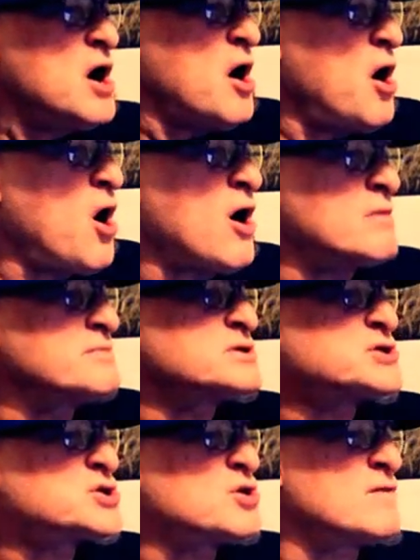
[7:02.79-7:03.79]
Arm the
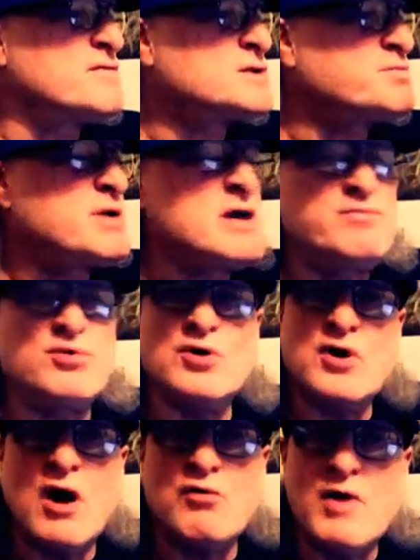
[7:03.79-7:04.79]
service people
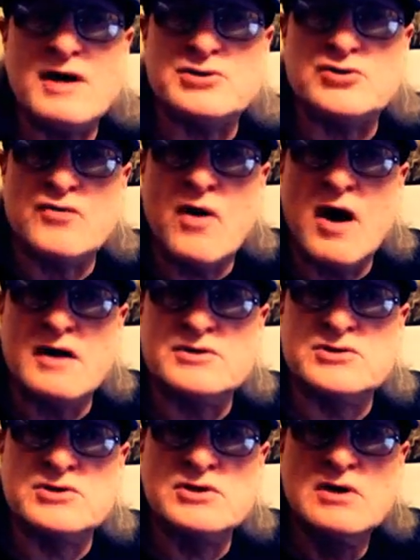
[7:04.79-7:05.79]
in our
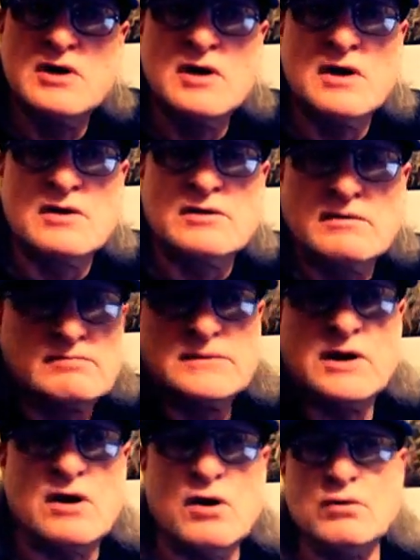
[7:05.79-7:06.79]
restaurants.
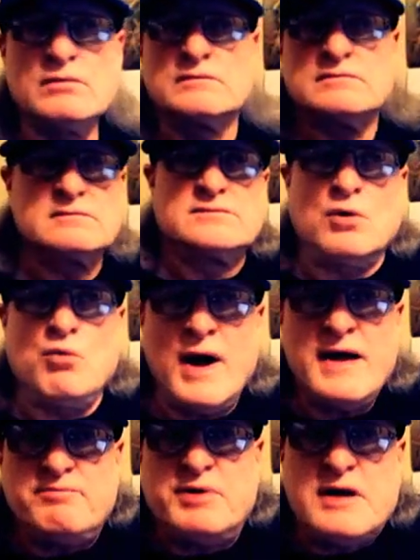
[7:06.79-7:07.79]
You know, the
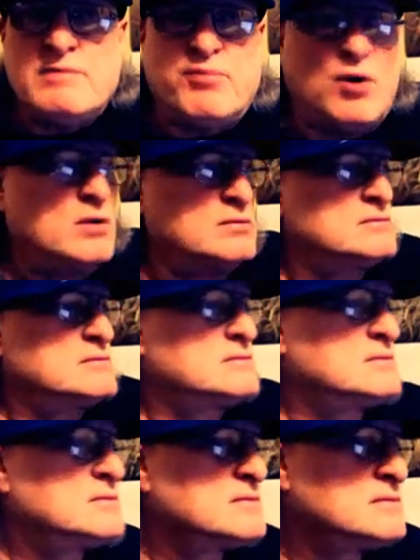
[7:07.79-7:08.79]
wait people.
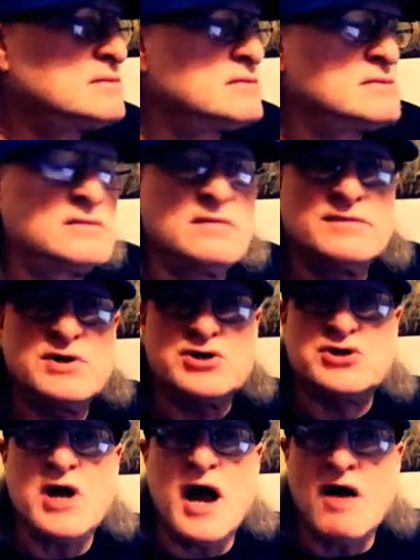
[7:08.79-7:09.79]
The
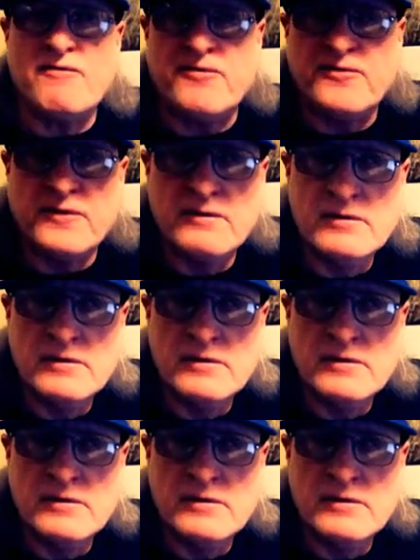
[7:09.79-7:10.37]
chef.